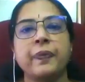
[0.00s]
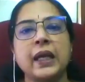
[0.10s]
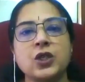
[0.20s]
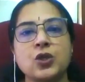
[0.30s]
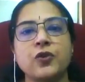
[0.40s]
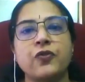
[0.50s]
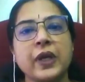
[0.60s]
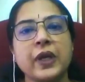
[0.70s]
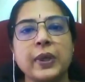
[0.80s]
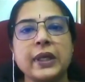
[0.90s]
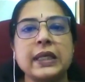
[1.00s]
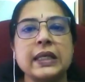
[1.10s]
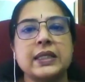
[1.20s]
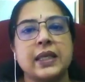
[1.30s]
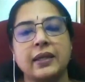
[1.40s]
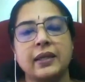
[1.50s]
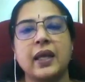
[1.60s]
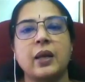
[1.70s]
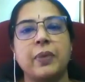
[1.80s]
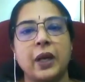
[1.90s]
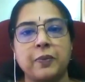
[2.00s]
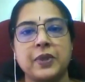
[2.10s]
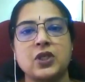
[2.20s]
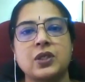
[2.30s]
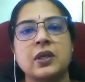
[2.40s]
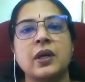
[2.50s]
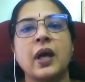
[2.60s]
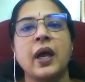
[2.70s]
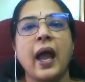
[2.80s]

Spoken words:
they should frequently check their blood pressure